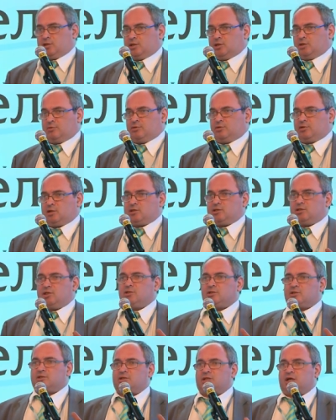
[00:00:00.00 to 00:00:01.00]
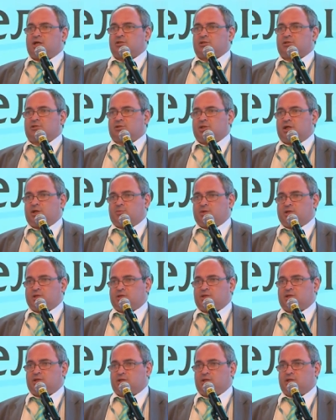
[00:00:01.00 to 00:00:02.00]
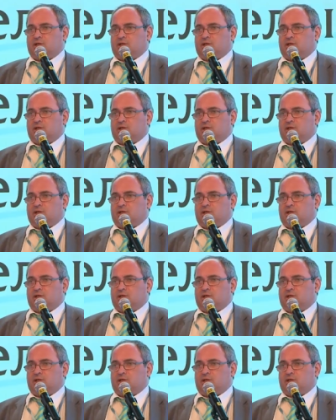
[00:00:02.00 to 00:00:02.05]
if you consider standard treatments,